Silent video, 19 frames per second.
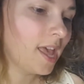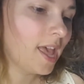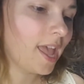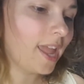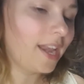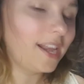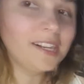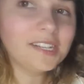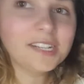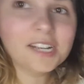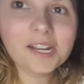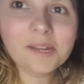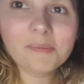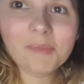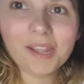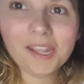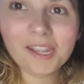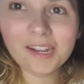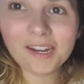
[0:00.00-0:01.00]
anytime
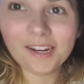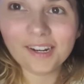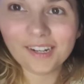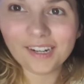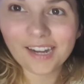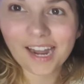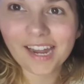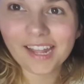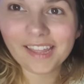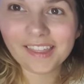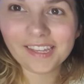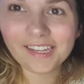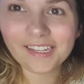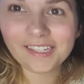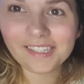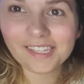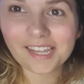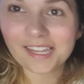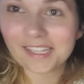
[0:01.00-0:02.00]
I hear anything
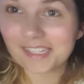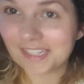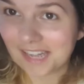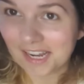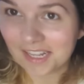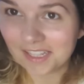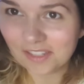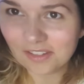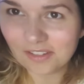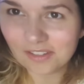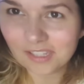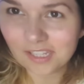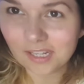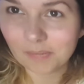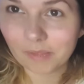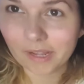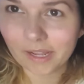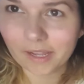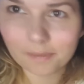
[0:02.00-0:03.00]
say stencils, I'm
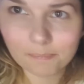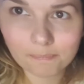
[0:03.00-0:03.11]
like,